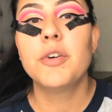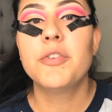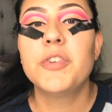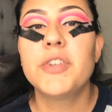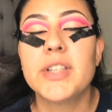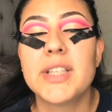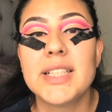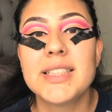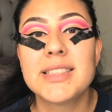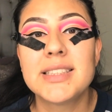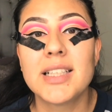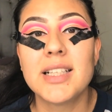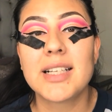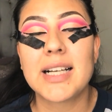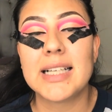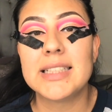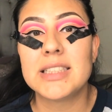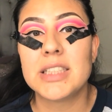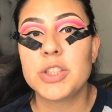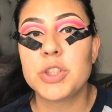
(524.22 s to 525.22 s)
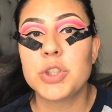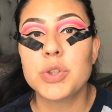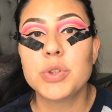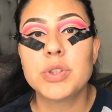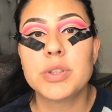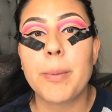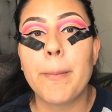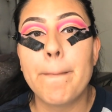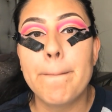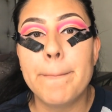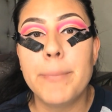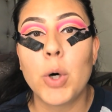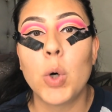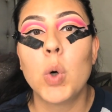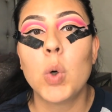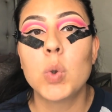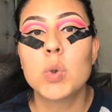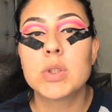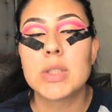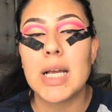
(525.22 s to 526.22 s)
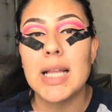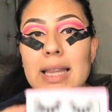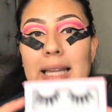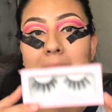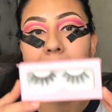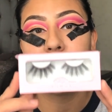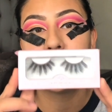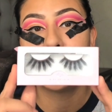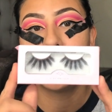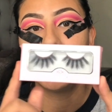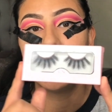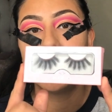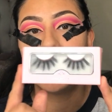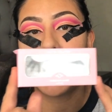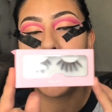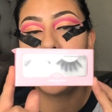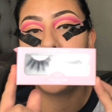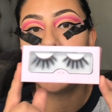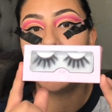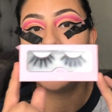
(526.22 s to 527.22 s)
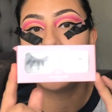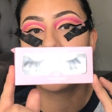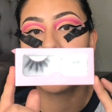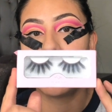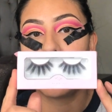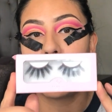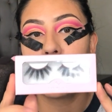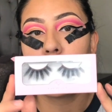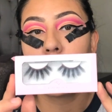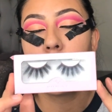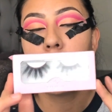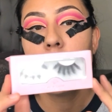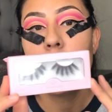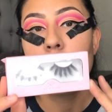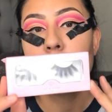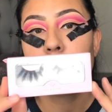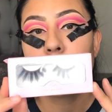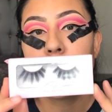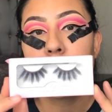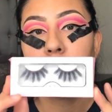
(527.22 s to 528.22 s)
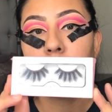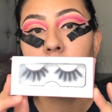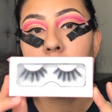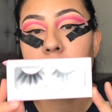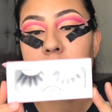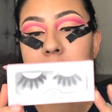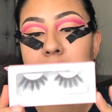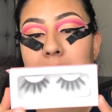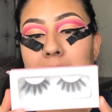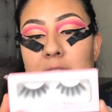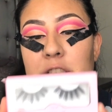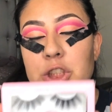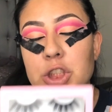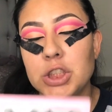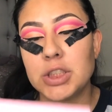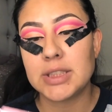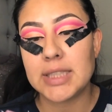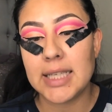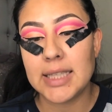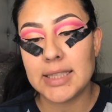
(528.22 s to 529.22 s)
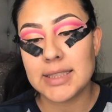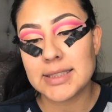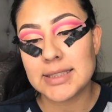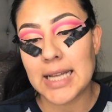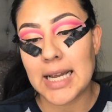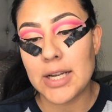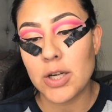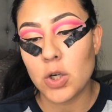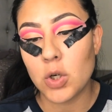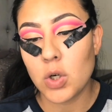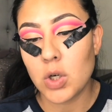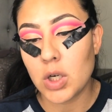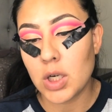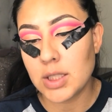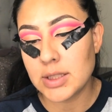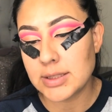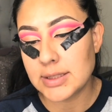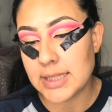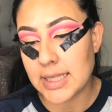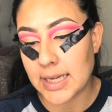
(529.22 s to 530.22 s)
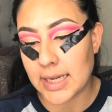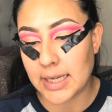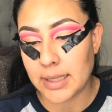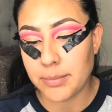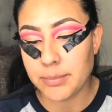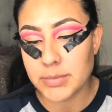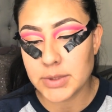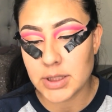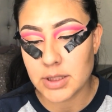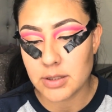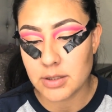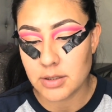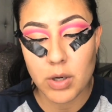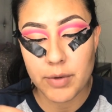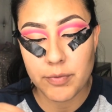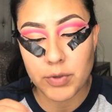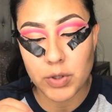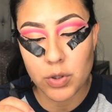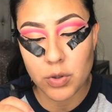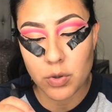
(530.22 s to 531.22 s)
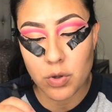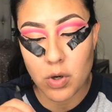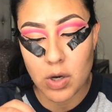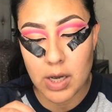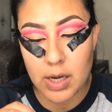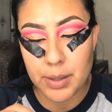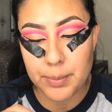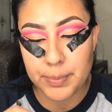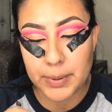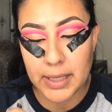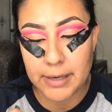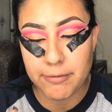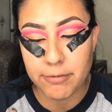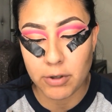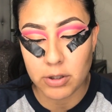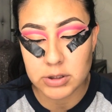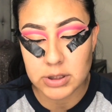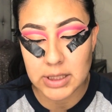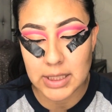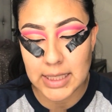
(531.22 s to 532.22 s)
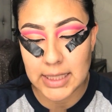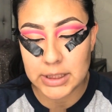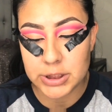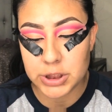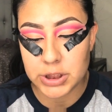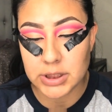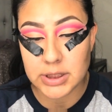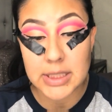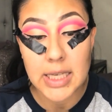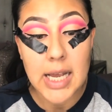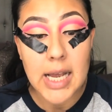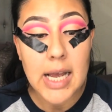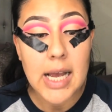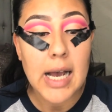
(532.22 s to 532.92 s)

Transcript: For this look, I did use some bold lashes. These are Forever Luxe lashes in the style Untamed. If you don't know how to apply false lashes,